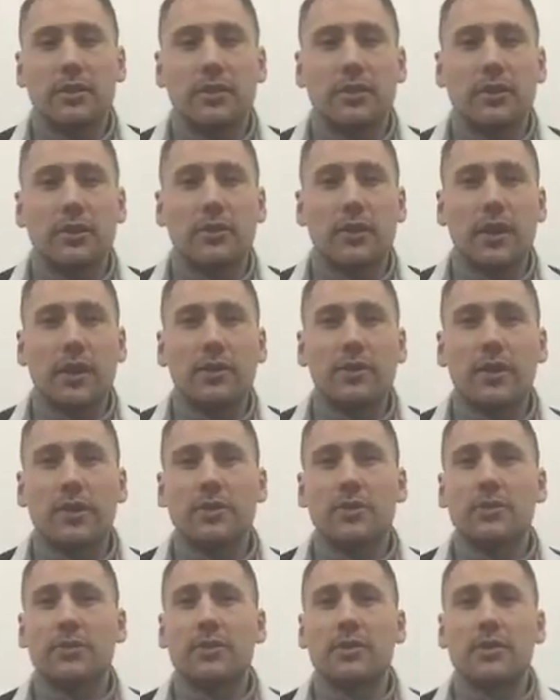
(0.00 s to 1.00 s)
a few
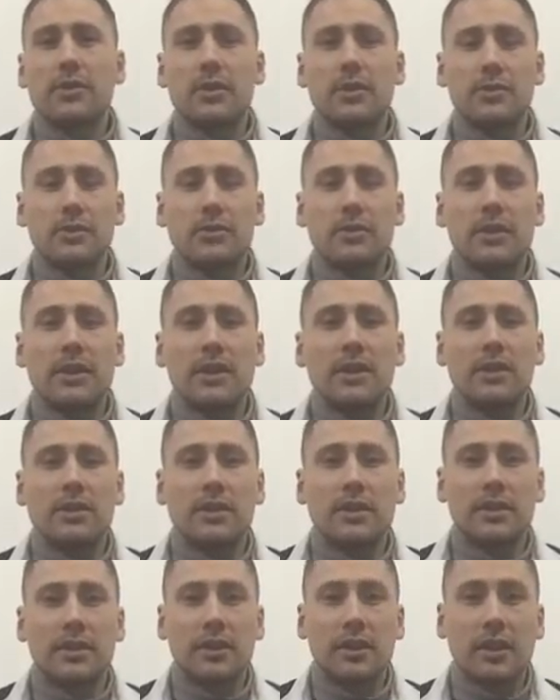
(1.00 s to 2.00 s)
photos up on social
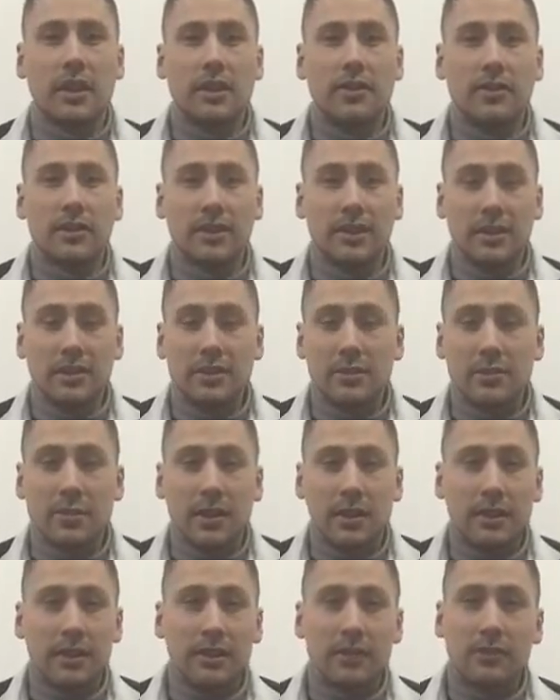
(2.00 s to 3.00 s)
media, than I ever did
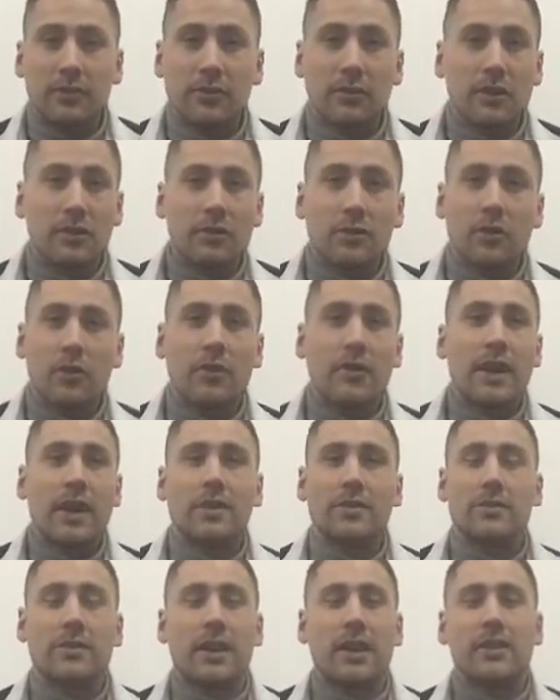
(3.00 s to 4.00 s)
spending
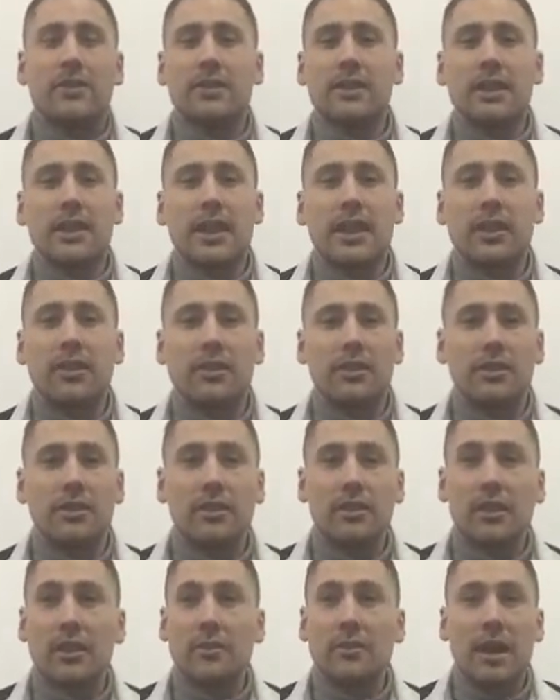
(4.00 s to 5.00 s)
£3,000–4,000 a year on
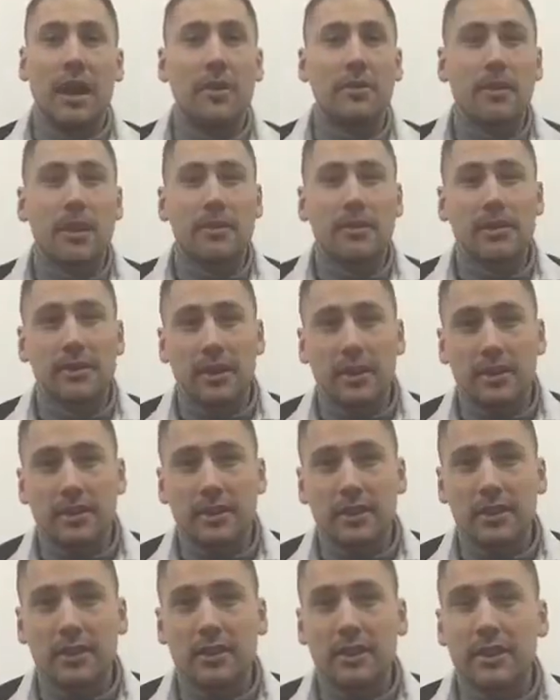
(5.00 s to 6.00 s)
paper
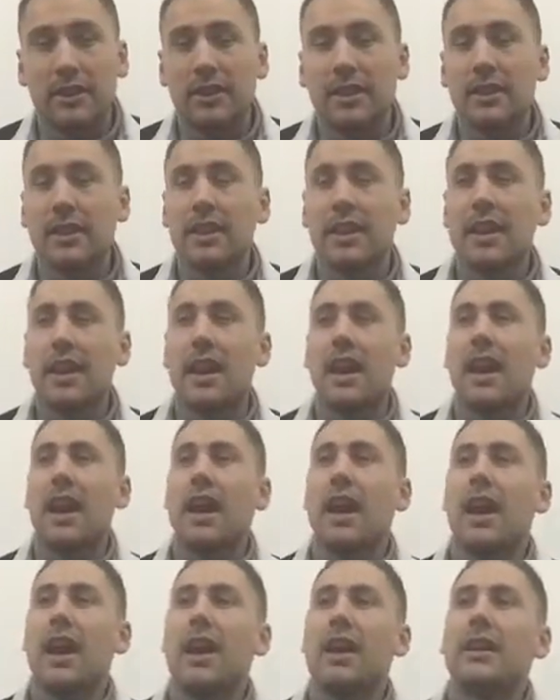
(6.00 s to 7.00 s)
advertising.
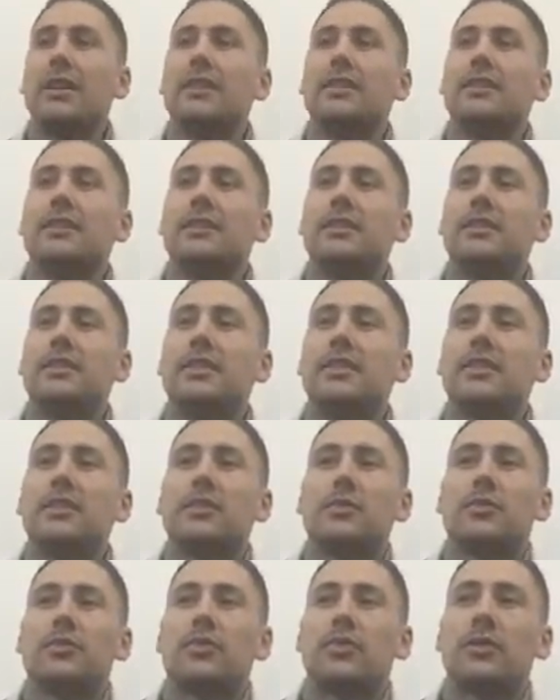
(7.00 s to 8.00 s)
And it
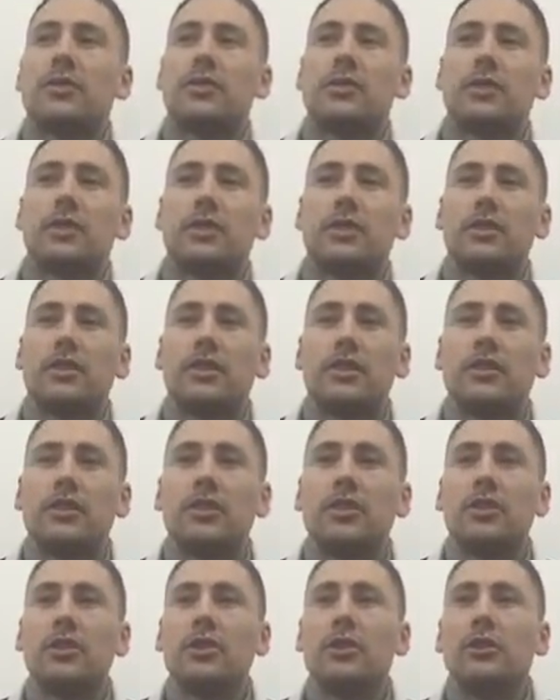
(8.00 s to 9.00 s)
just proves that the
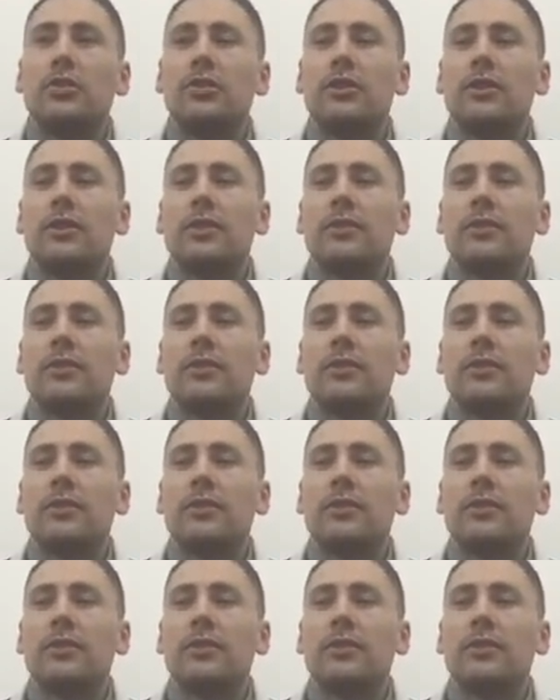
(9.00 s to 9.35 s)
new